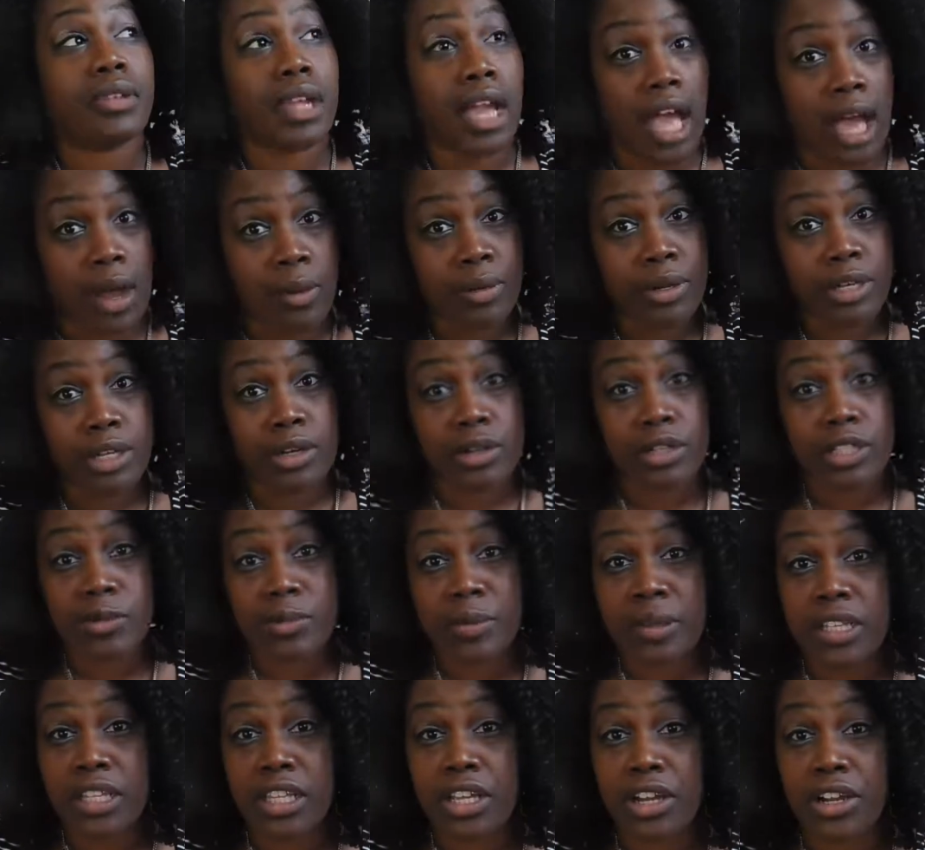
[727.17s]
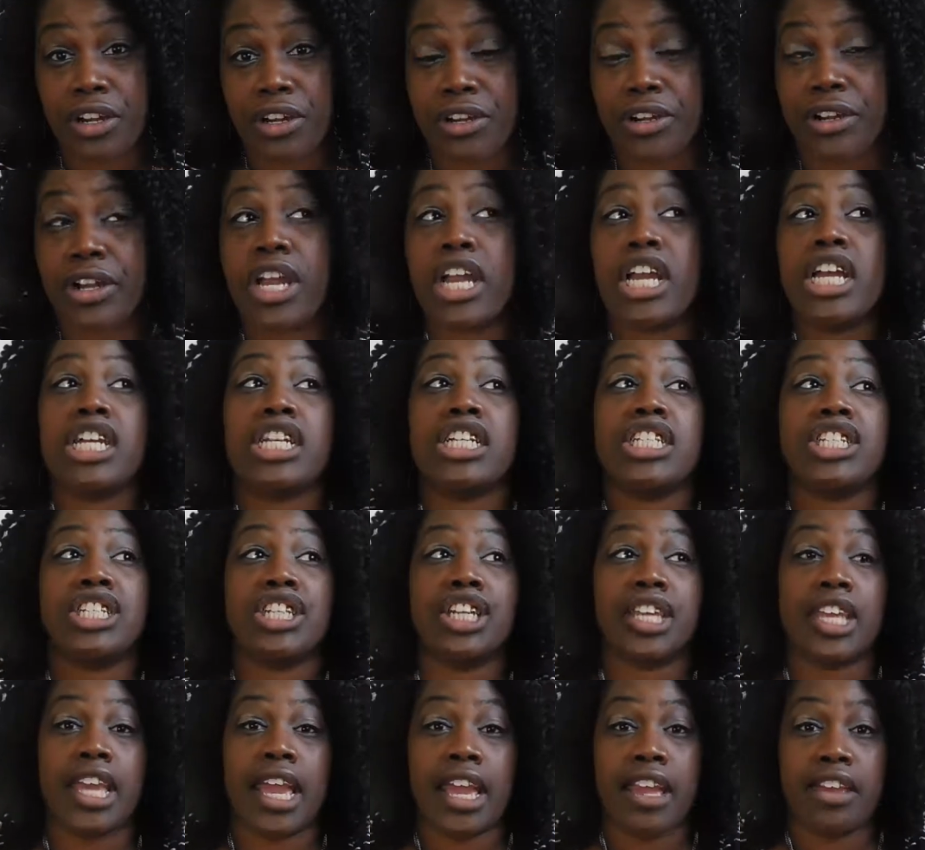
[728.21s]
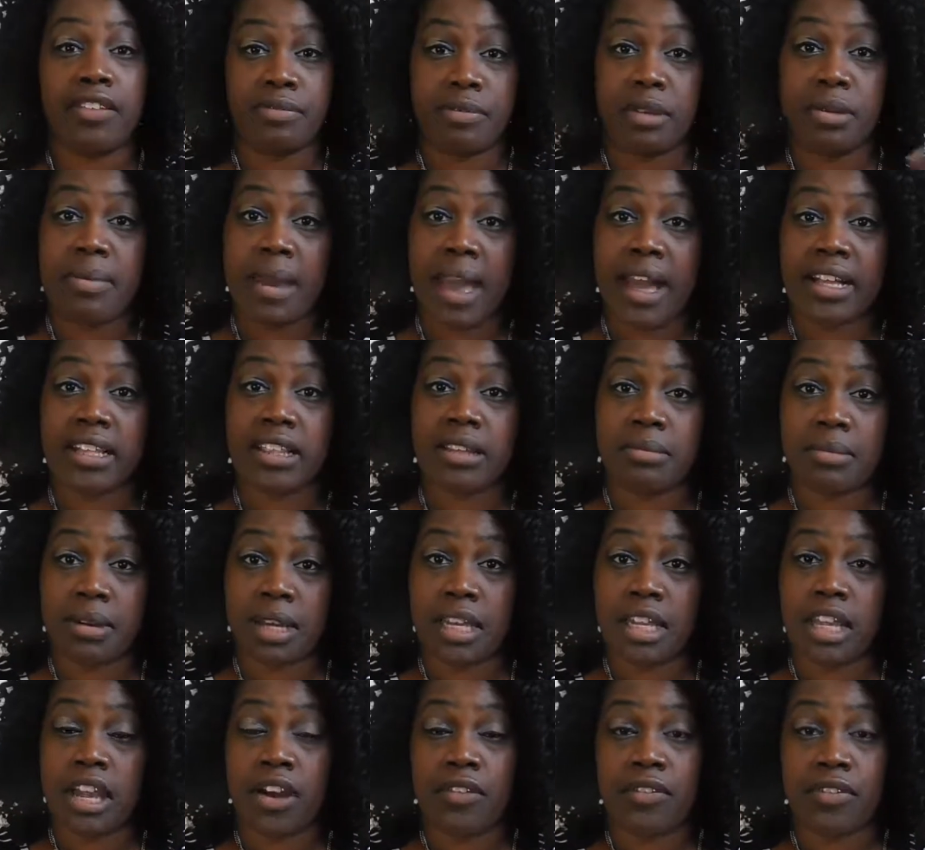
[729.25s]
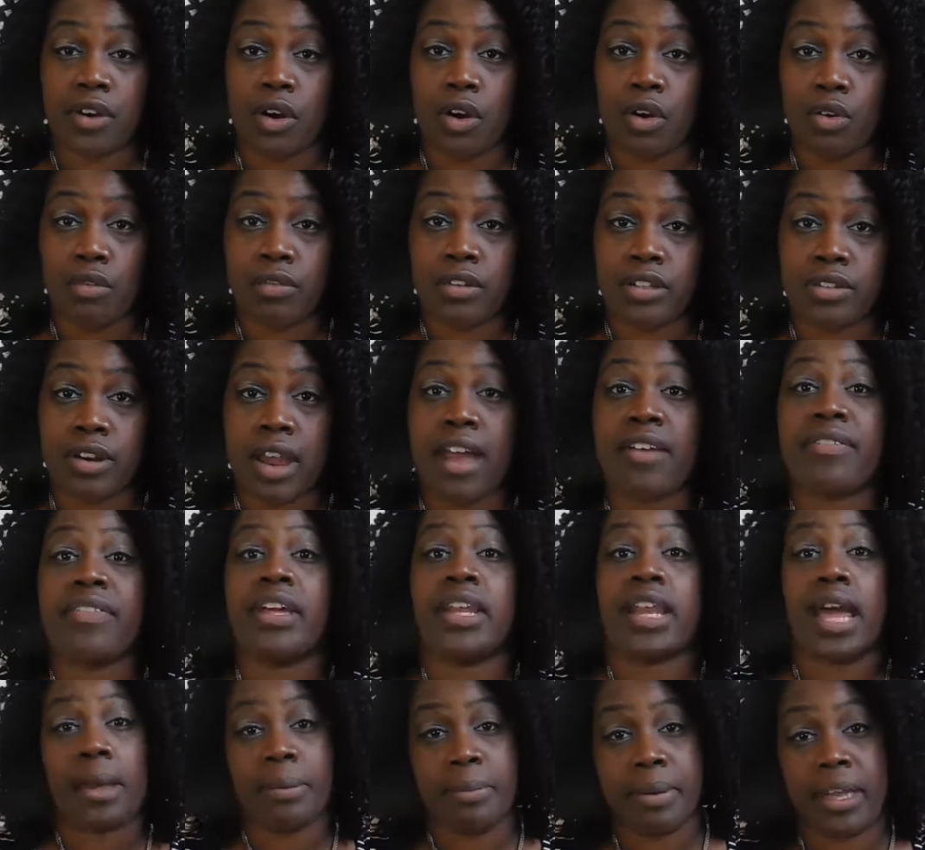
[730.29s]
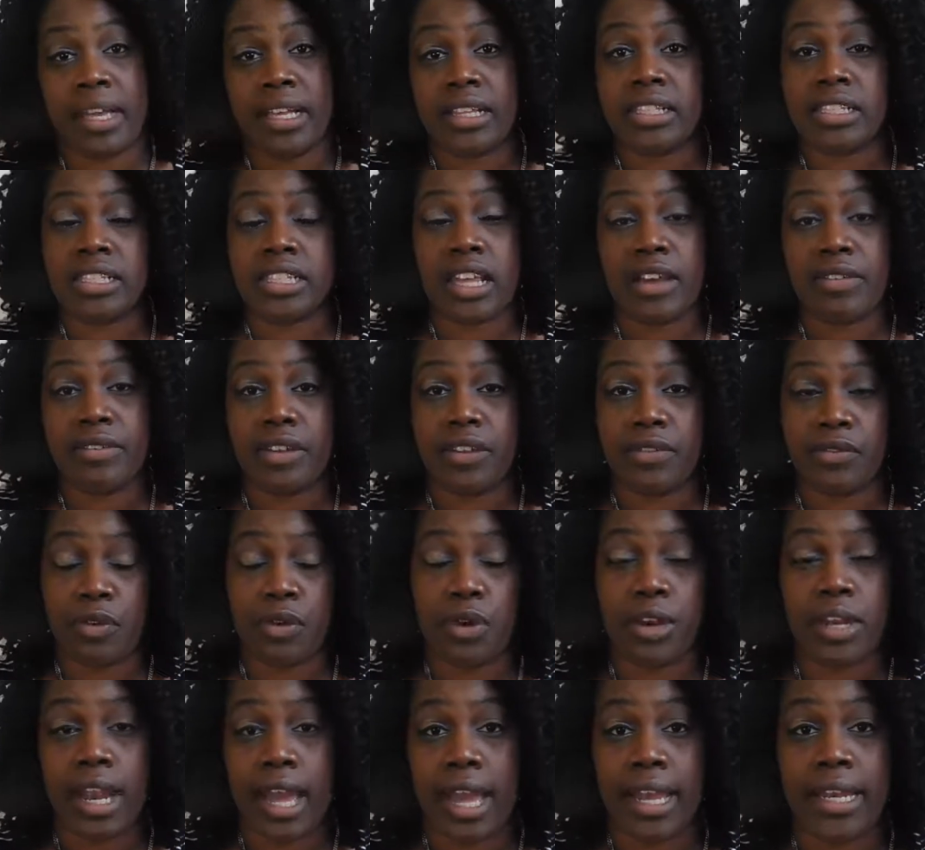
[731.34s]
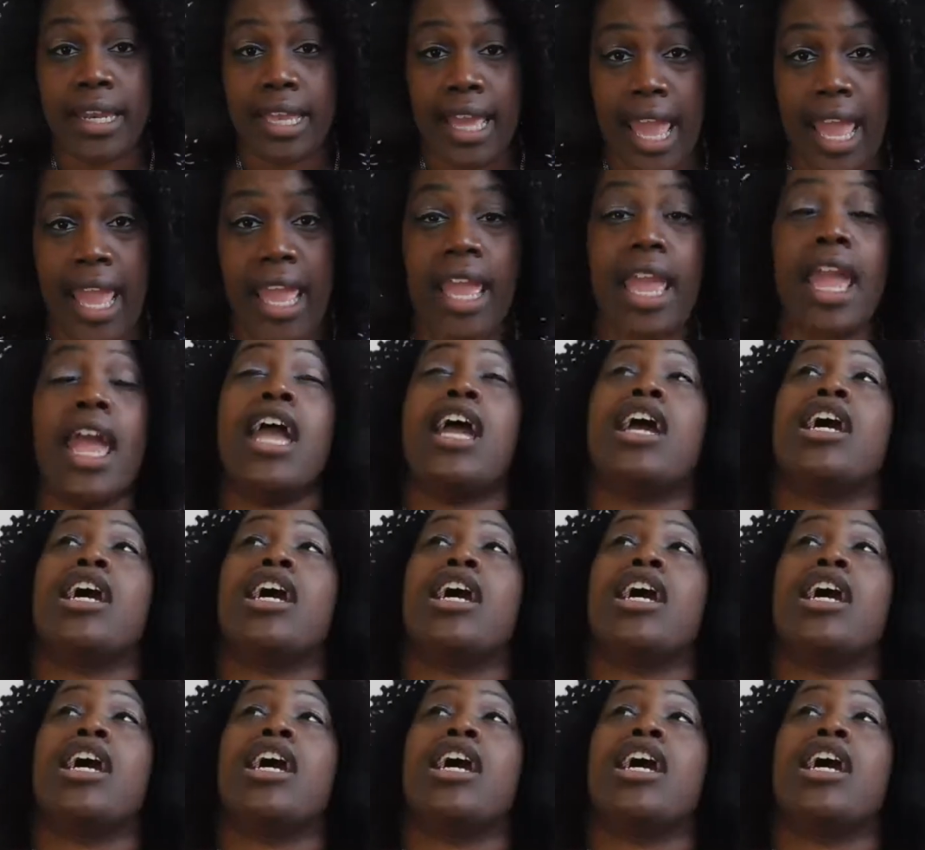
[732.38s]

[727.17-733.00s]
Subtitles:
I went to go speak to her. She gave me back the money off the overdraft, and I paid the $74.98.